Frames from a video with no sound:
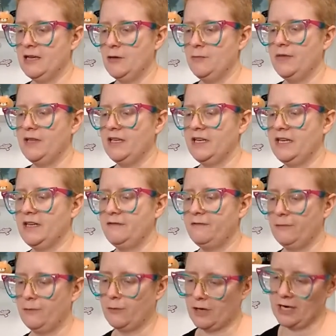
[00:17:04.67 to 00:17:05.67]
ability
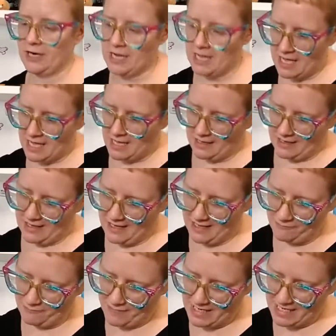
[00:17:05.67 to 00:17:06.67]
for
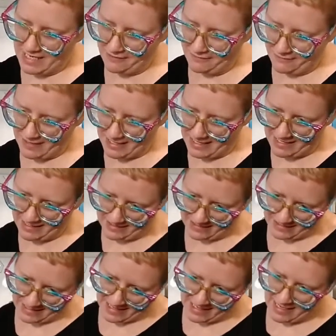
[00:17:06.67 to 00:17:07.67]
mini fees.
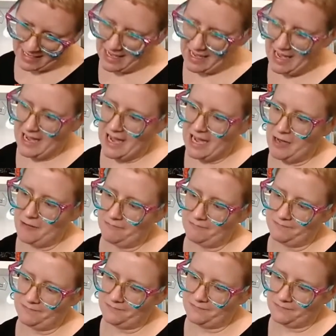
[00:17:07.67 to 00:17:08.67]
And